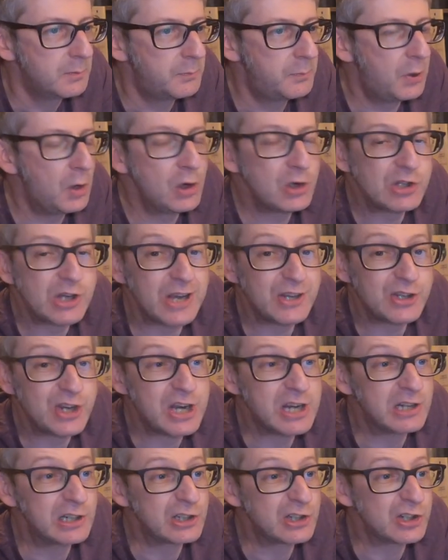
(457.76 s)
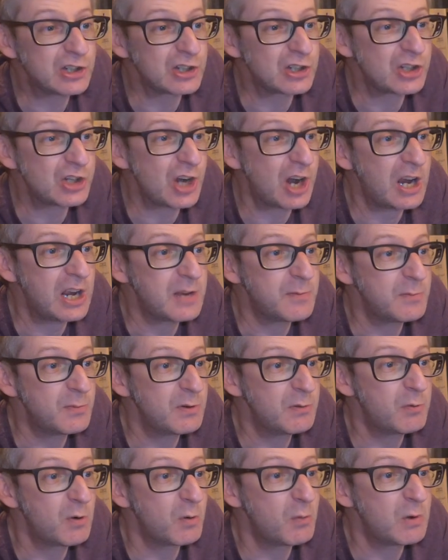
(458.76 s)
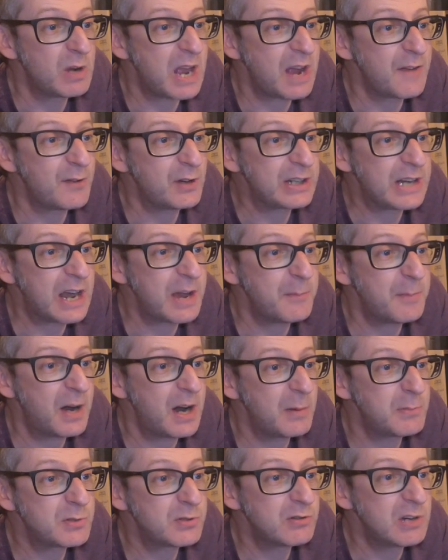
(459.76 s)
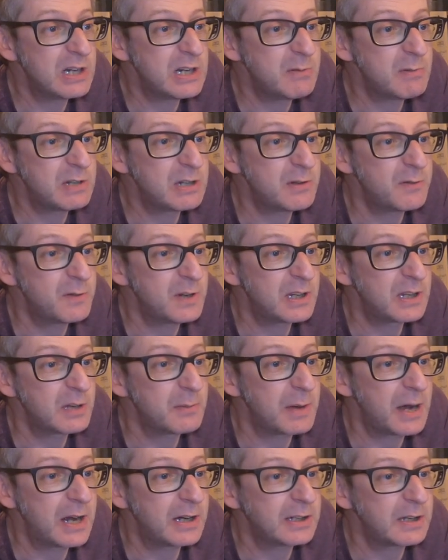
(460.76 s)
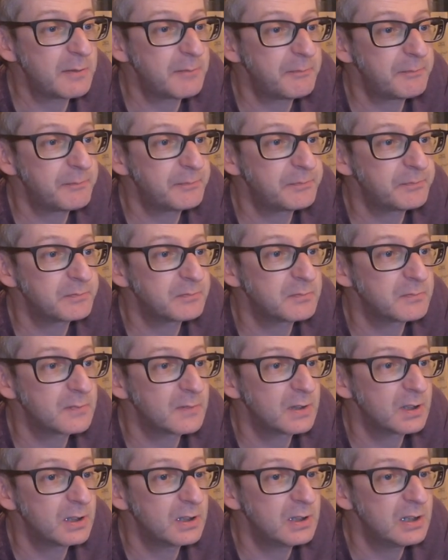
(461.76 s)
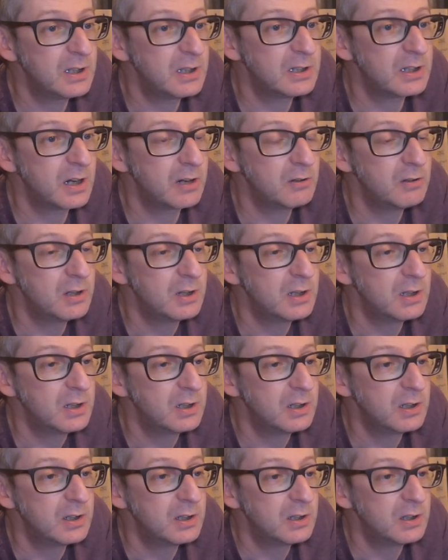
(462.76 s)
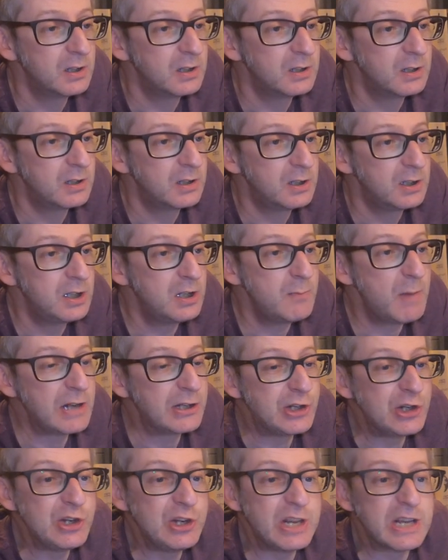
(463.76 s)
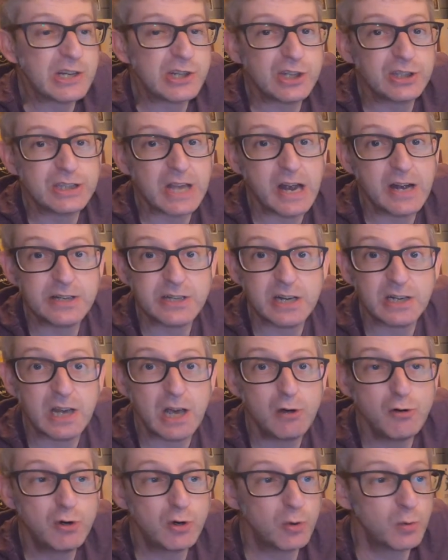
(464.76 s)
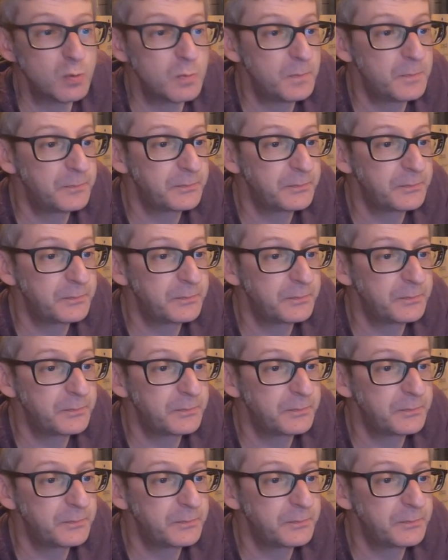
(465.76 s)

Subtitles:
Puts us English to shame with what we have in our pubs, really, when you think about it. You know, you imagine this down your local.